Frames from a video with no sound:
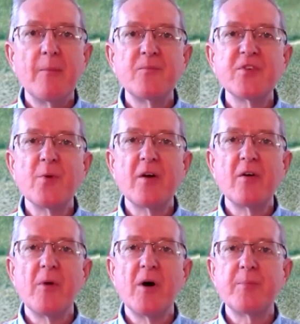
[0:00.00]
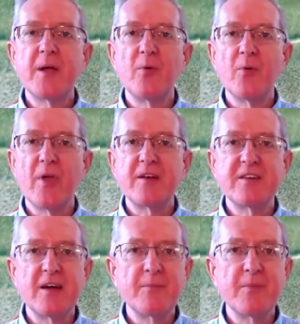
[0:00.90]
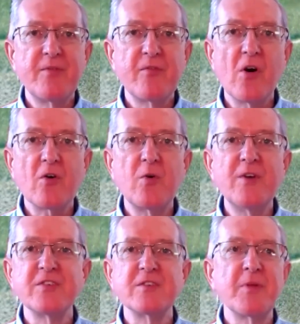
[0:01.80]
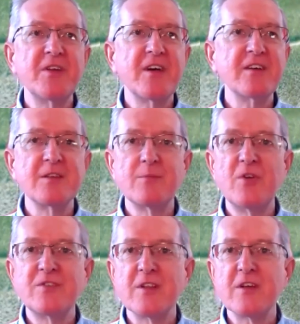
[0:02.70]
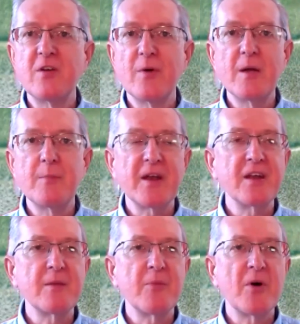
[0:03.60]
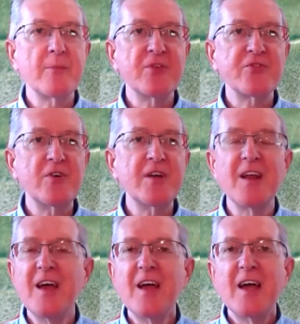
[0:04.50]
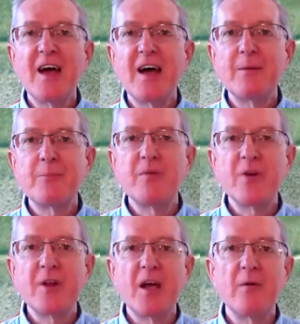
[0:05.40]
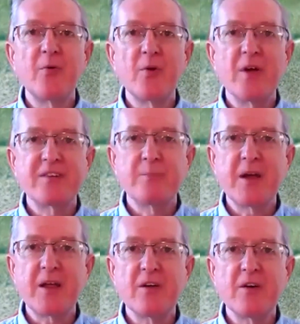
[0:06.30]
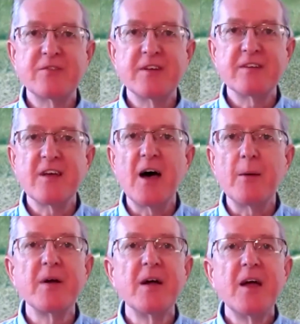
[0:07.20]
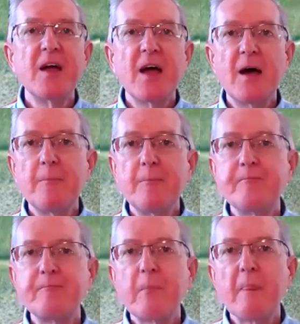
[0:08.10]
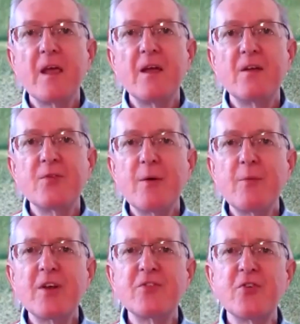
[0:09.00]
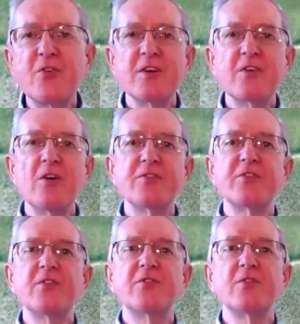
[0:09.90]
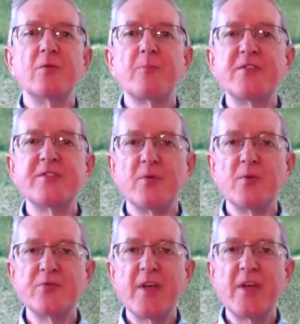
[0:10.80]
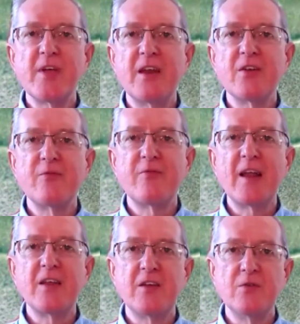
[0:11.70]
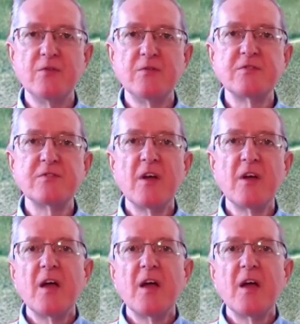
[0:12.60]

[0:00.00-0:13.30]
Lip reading: Just want to remind people that if you've got questions, please ask them using the Q&A button at the bottom of the screen. Be really helpful to pick those things up. Now we're going to turn to constitutional principles and values.